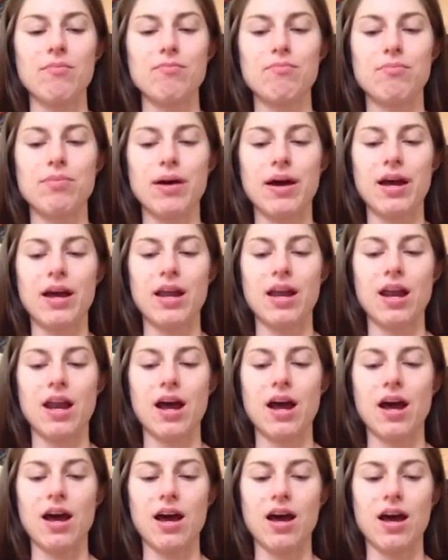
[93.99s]
But
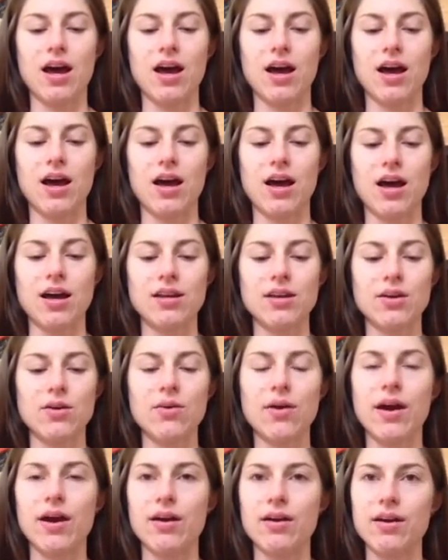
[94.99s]
I know
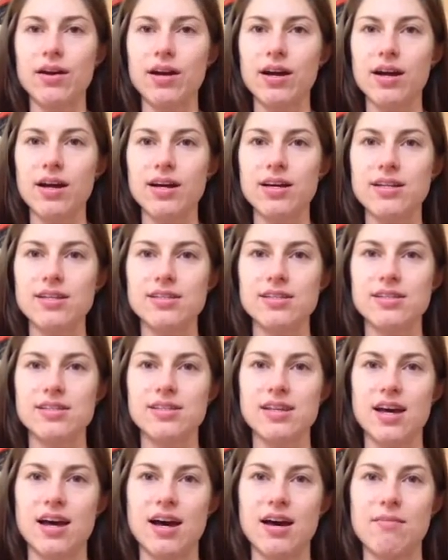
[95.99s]
Erica has
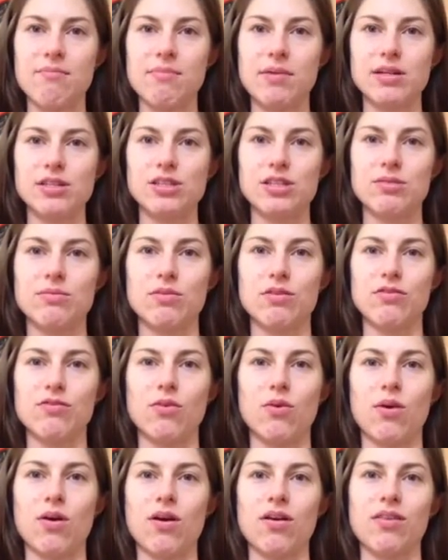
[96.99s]
mentioned
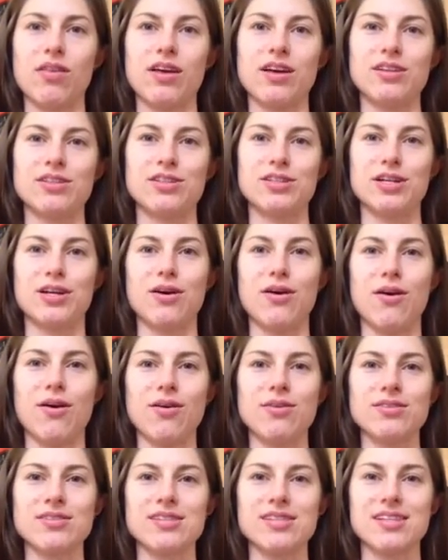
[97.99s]
before that she
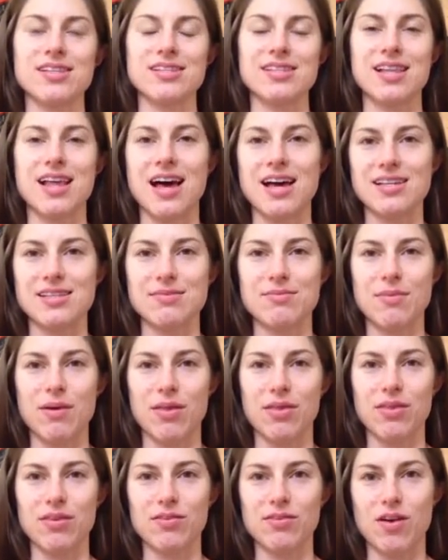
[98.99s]
calls this last
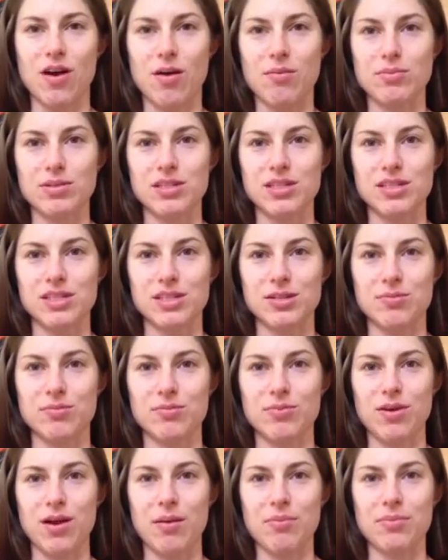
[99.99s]
month of competition
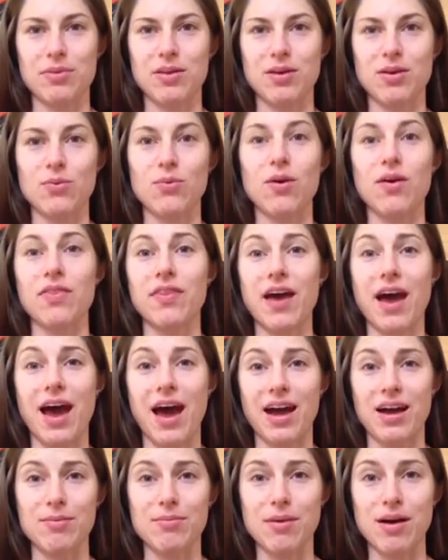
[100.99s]
prep the what the
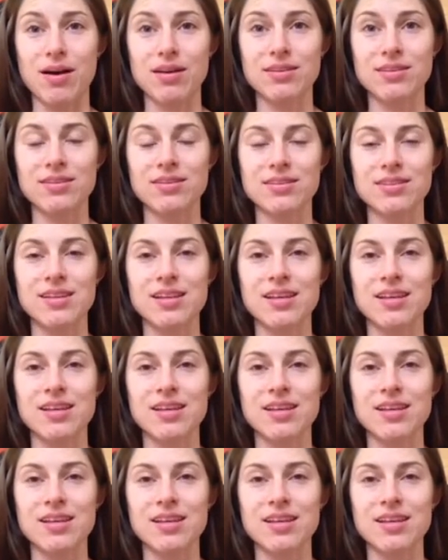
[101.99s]
heck month,